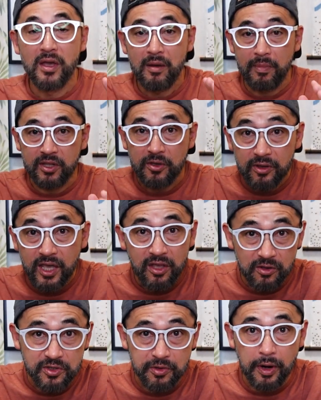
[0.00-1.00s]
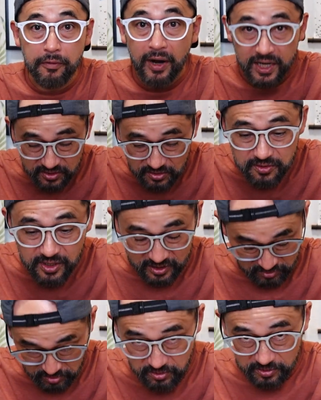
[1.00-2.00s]
but you can use your rice cooker
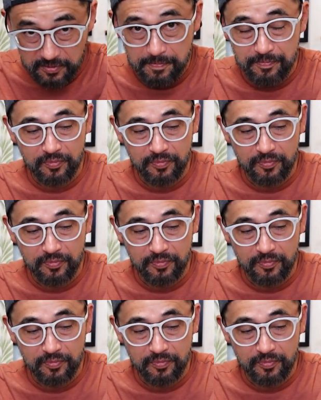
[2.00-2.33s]
too.